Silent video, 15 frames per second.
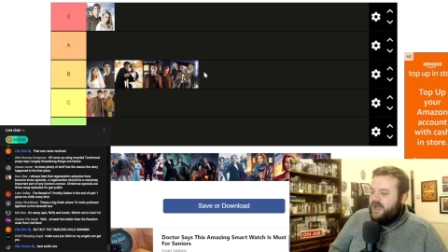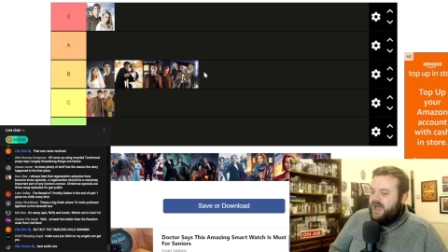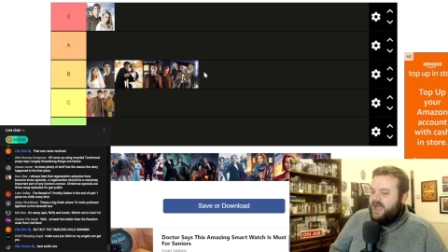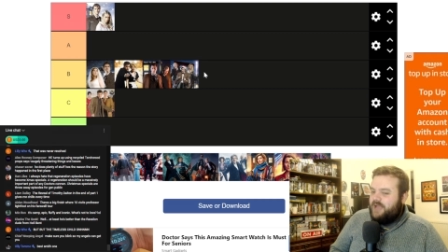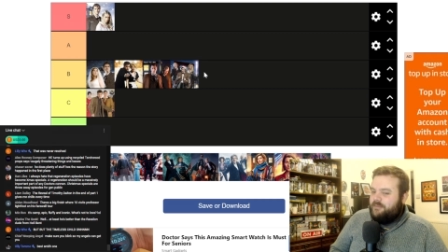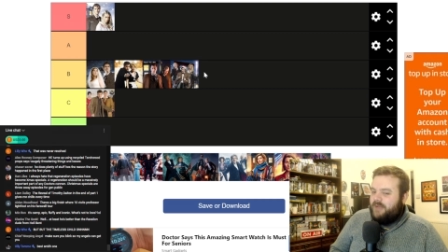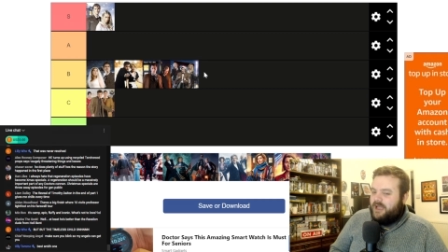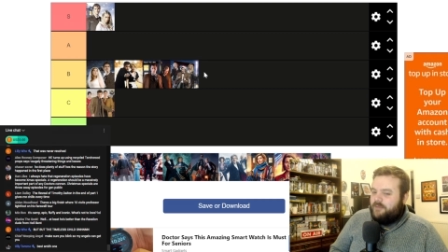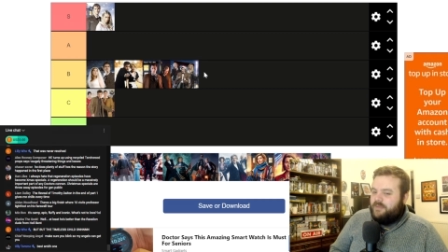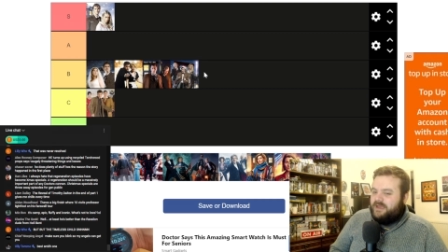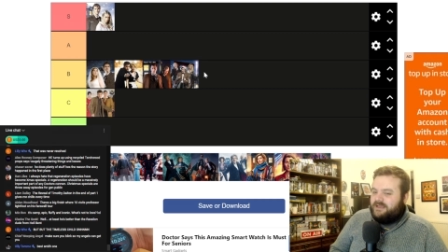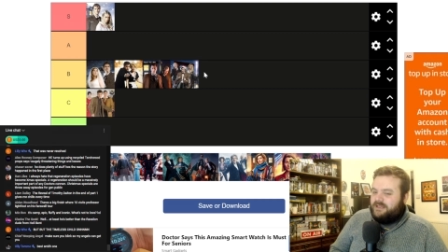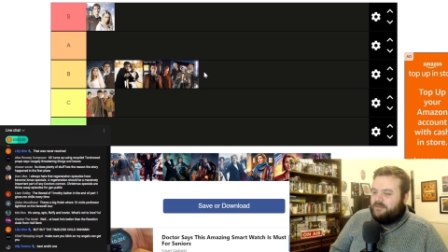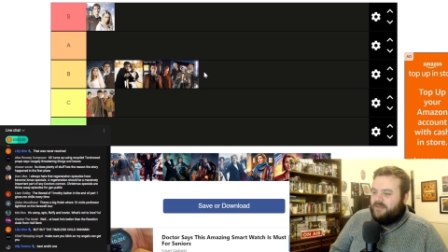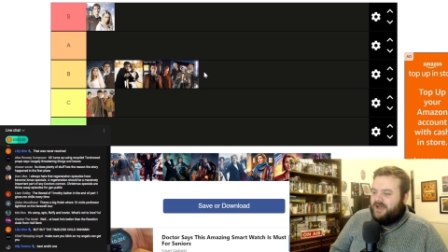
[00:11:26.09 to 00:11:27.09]
I might
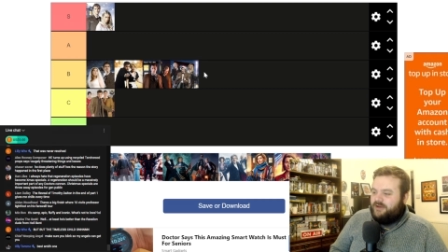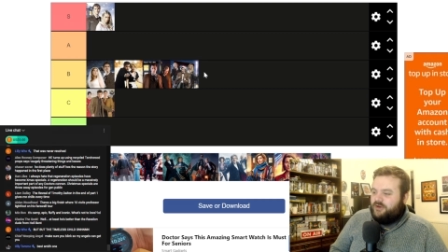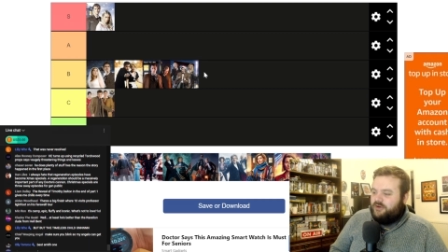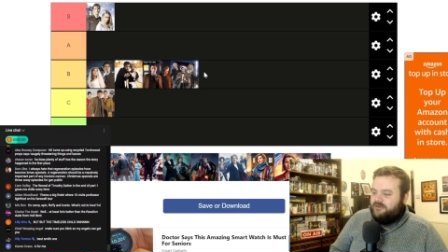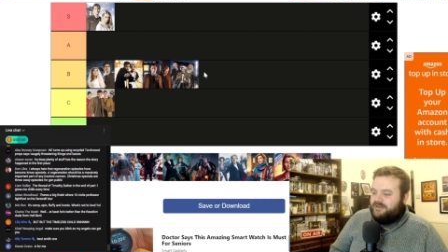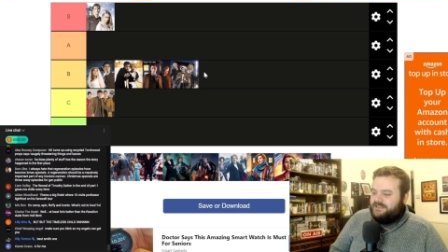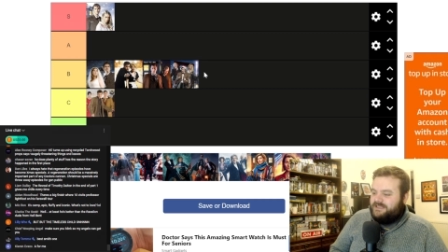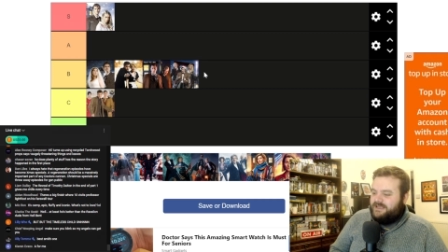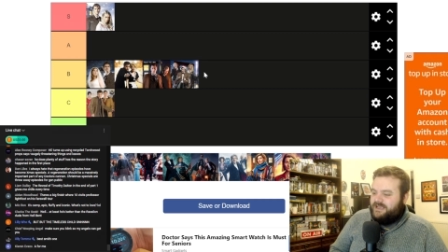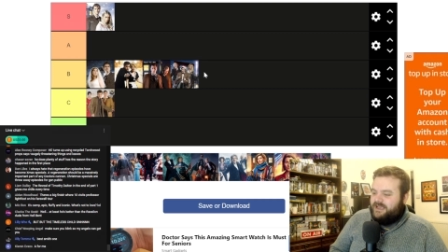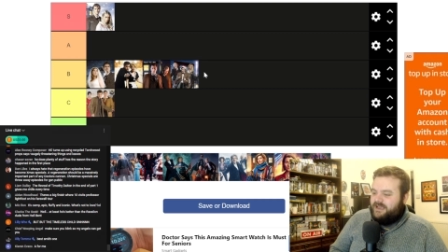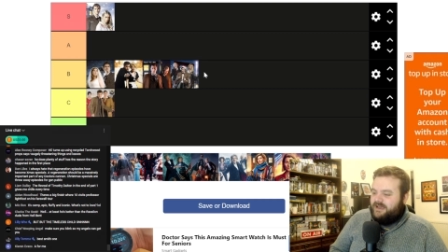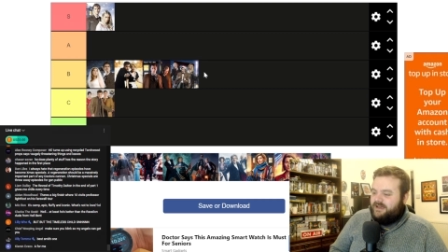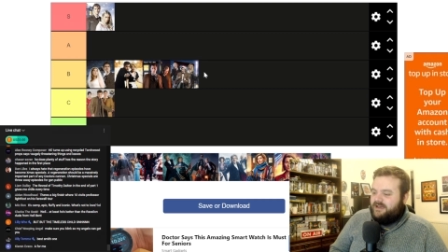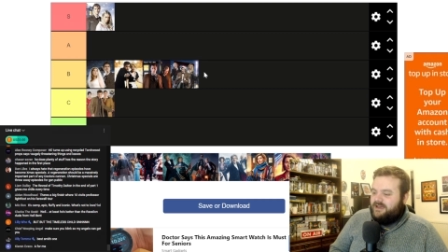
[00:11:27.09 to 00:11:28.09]
be in the minority
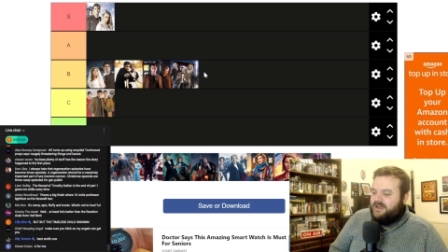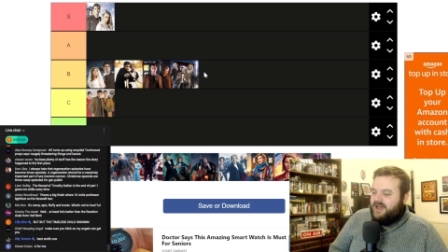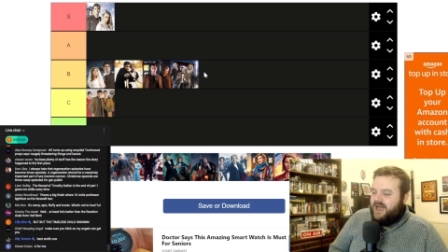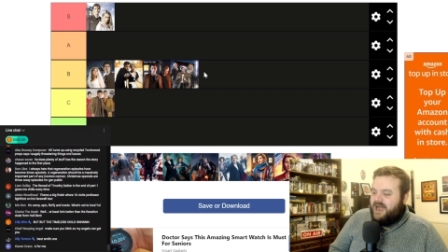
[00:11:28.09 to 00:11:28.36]
here.